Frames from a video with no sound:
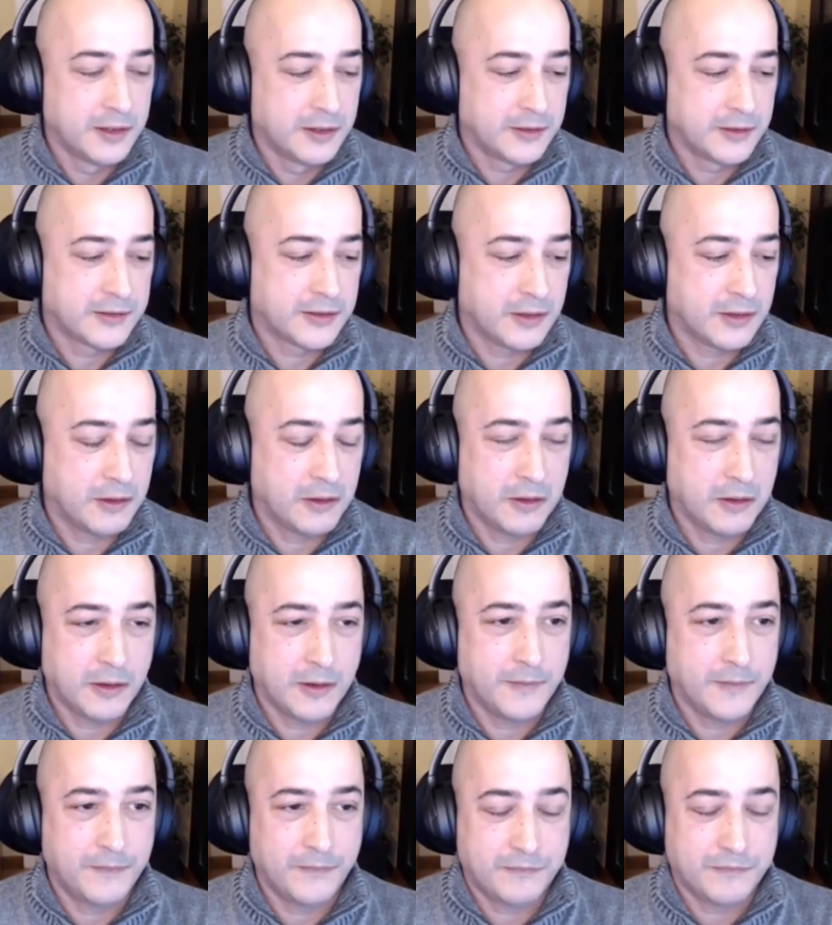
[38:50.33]

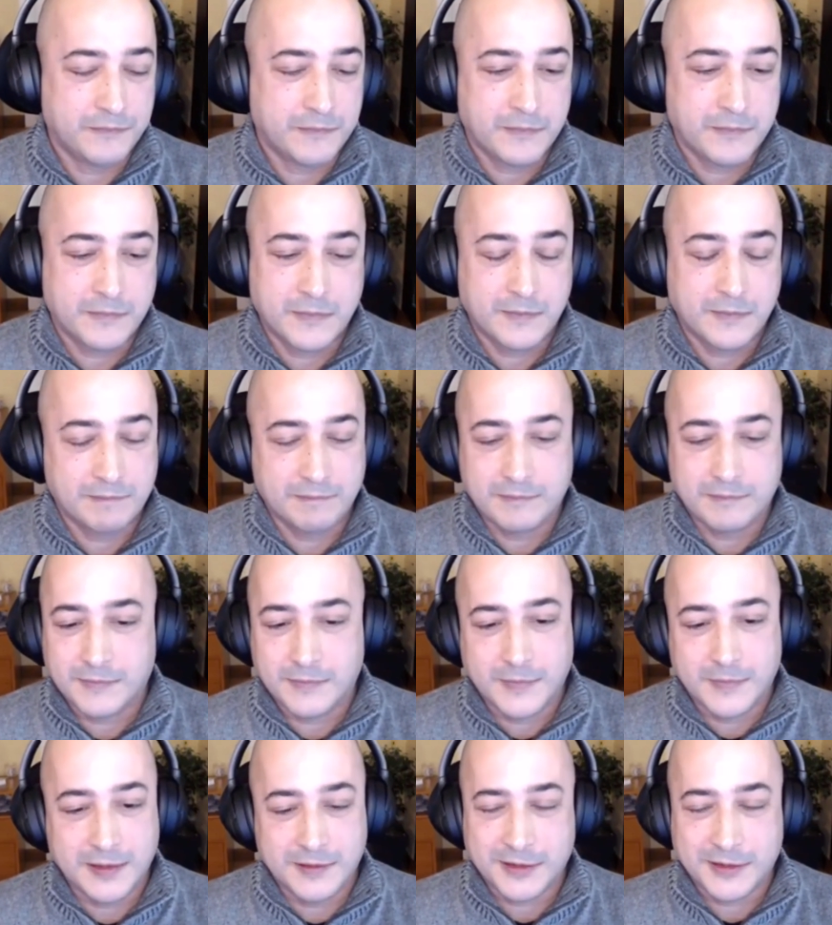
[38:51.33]
So
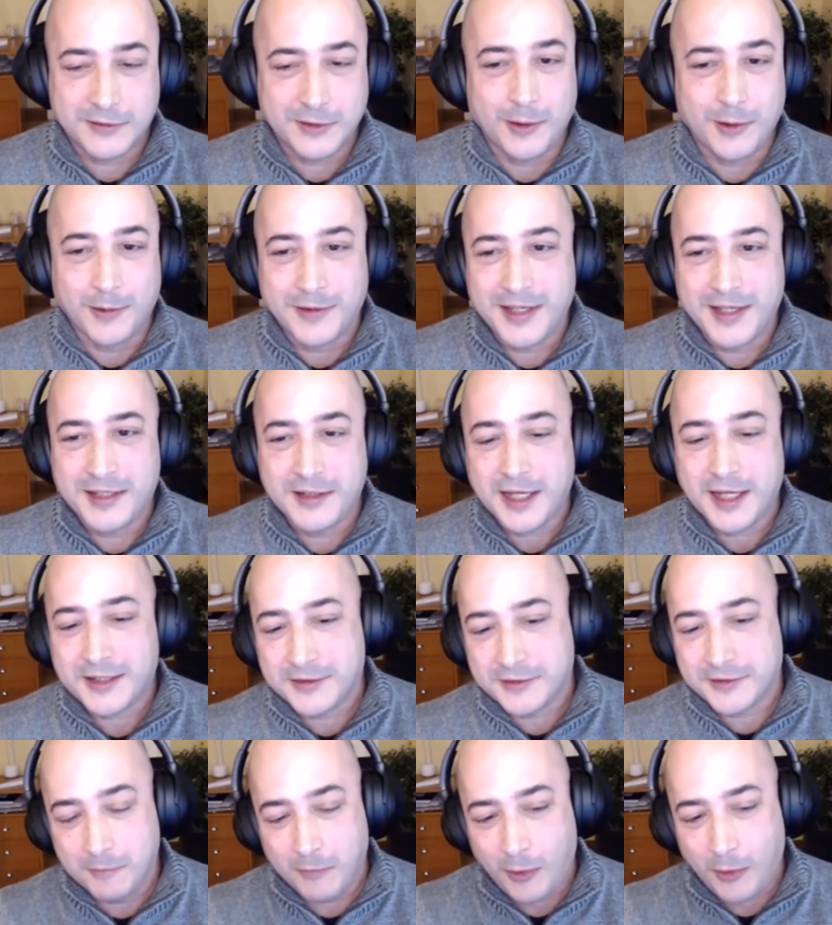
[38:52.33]
that's all. And
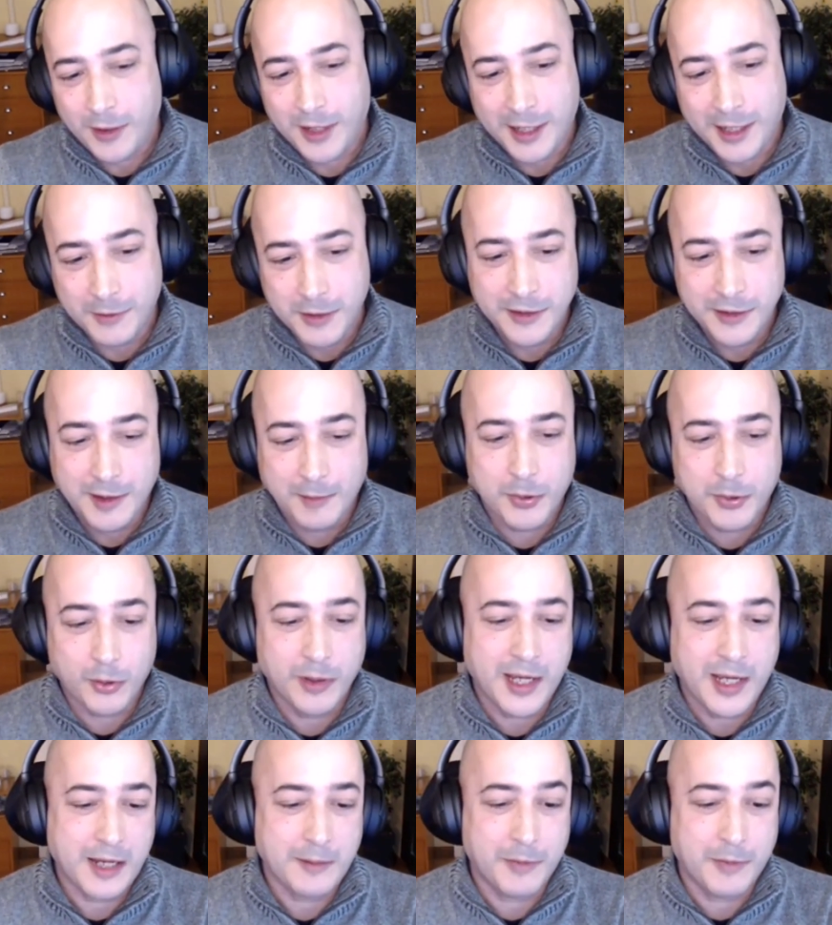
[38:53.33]
just more IDA Pro
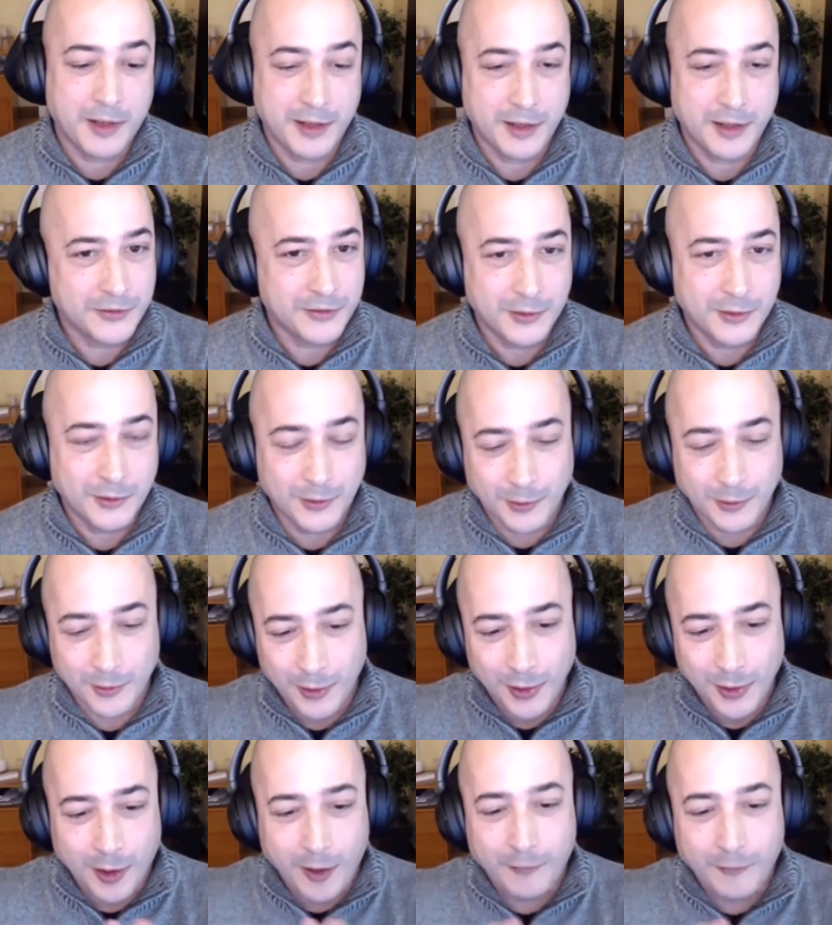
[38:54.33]
guy, but I also
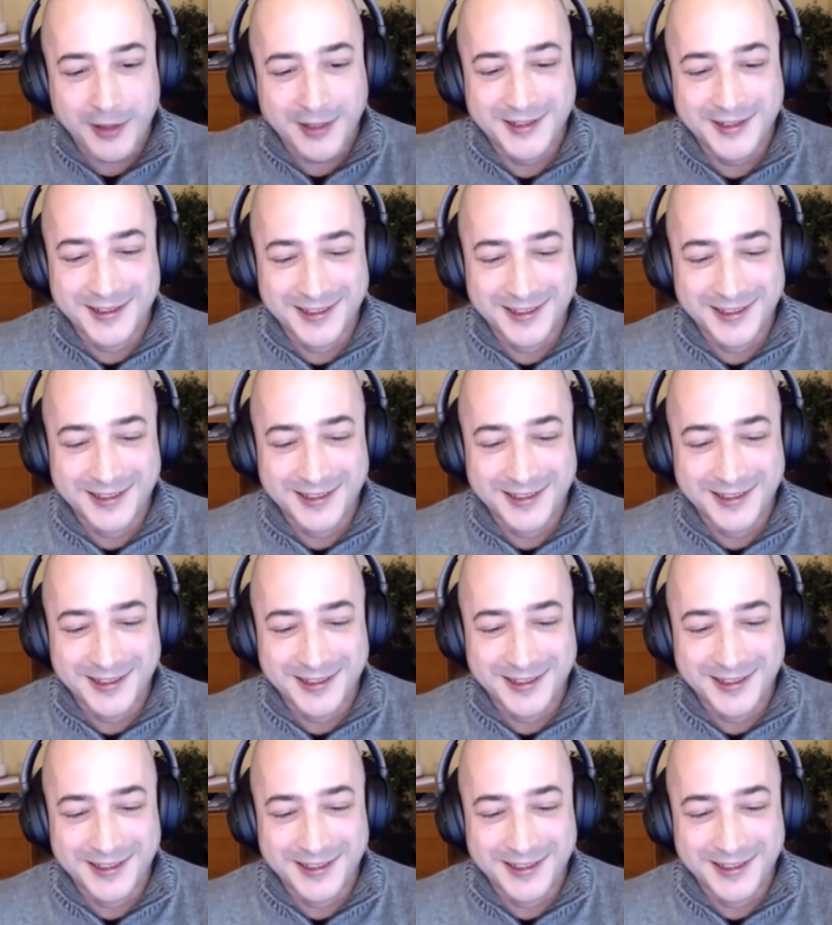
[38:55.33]
love